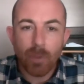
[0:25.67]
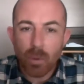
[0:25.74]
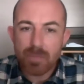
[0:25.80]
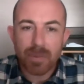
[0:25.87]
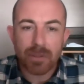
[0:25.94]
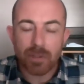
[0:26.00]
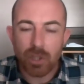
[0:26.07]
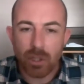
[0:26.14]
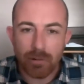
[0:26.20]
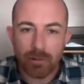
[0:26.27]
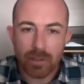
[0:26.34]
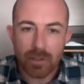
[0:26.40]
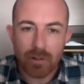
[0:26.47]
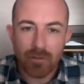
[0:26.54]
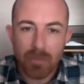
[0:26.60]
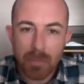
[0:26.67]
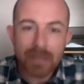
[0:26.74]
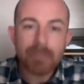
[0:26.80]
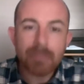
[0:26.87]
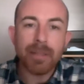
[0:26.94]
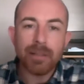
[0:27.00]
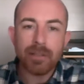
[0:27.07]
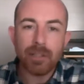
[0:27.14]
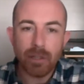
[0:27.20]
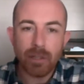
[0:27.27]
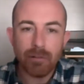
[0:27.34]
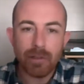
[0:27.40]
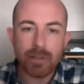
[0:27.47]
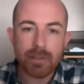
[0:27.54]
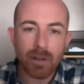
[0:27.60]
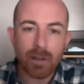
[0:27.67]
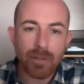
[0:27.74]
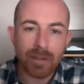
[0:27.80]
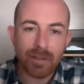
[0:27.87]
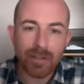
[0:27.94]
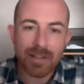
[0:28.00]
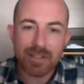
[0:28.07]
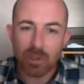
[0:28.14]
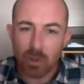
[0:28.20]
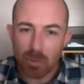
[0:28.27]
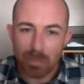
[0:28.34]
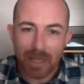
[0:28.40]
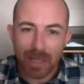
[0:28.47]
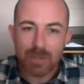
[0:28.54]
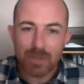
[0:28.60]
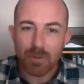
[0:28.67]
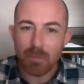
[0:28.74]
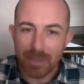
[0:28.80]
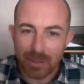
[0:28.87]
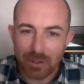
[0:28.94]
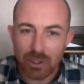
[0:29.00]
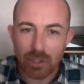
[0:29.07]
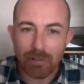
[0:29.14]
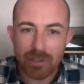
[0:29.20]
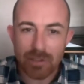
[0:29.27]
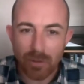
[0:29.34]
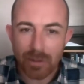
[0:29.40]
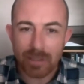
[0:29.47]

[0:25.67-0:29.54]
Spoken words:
I've always been curious. I remain being curious. So I think there's a good place for being curious.